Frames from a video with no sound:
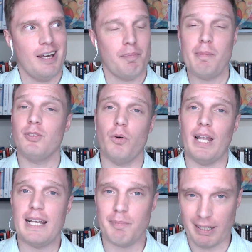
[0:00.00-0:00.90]
people don't
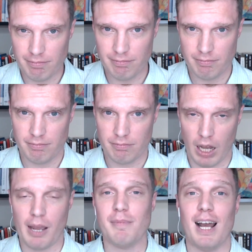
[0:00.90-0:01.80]
like me.
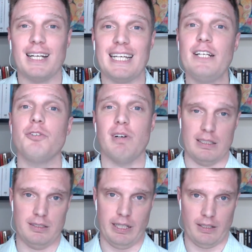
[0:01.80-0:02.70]
I'm not
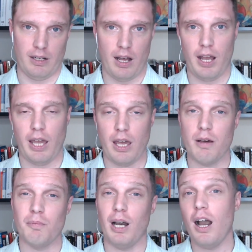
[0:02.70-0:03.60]
interesting. I
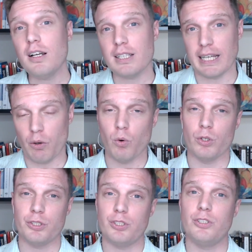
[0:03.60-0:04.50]
am ugly
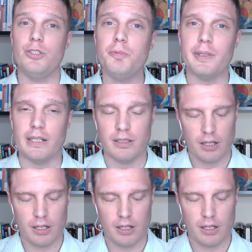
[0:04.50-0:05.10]
or stupid.